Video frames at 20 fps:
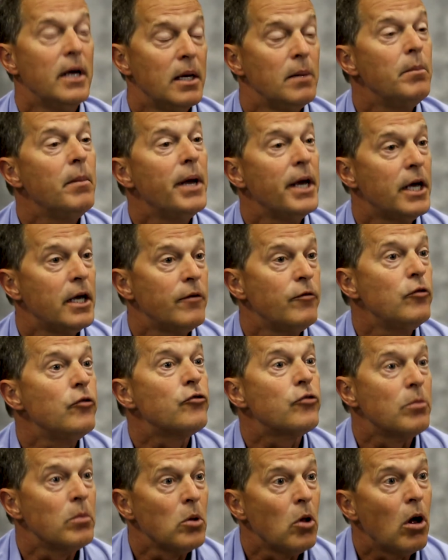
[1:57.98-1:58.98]
it may give you
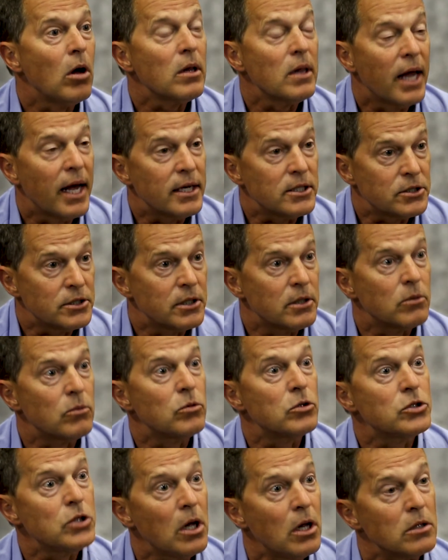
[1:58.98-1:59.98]
some long-lasting
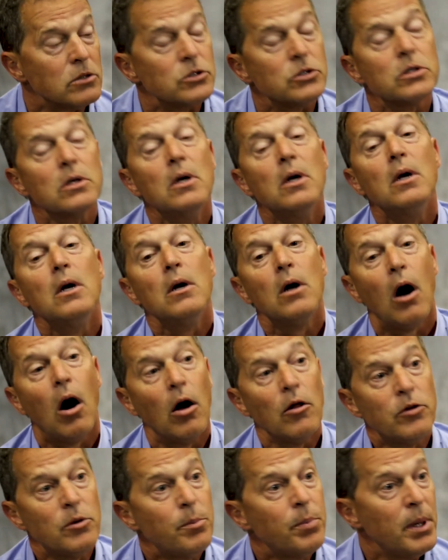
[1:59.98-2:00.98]
results.
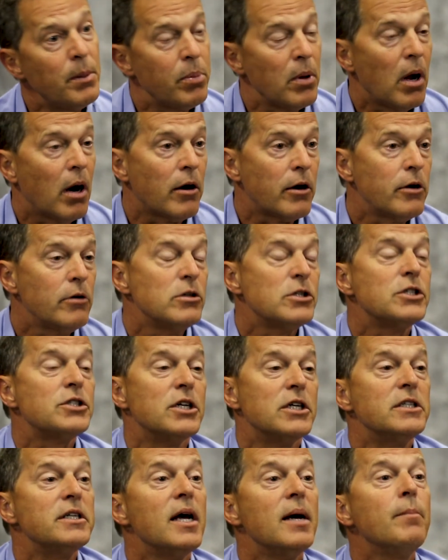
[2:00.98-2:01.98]
Other people argue, is this a
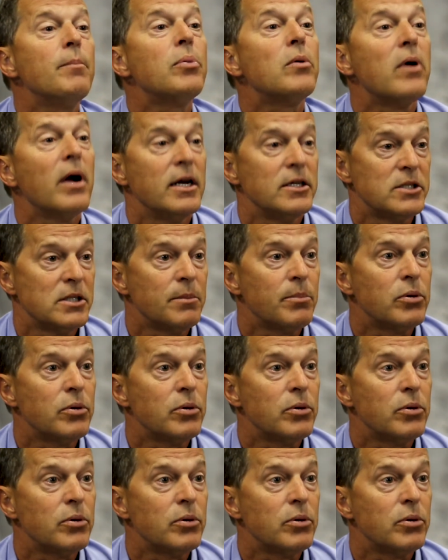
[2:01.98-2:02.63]
temporizing